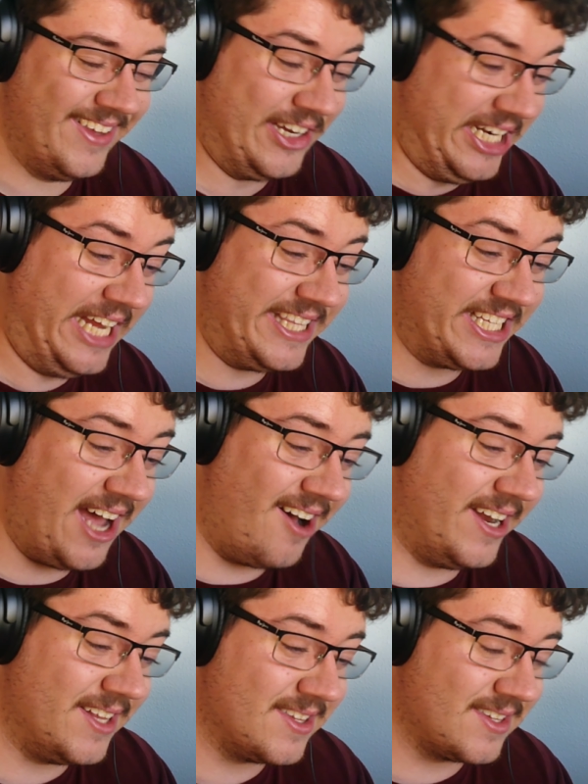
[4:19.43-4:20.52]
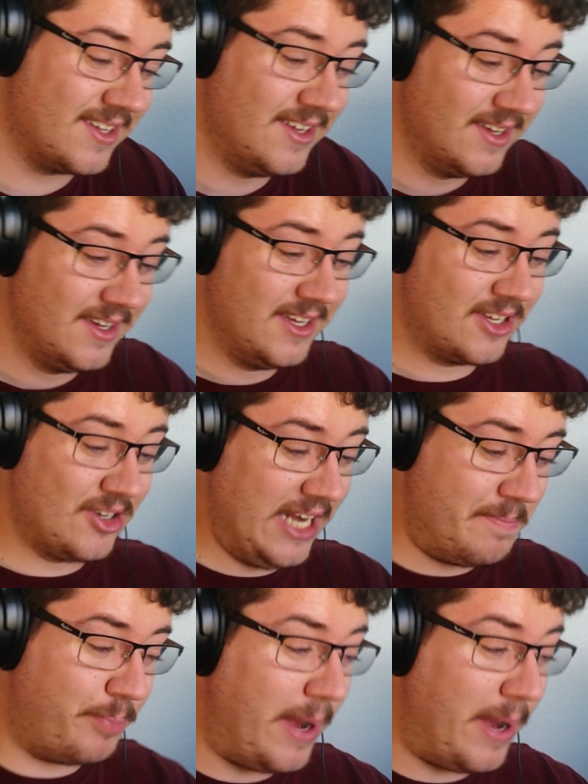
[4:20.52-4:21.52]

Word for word: You need the donuts. You need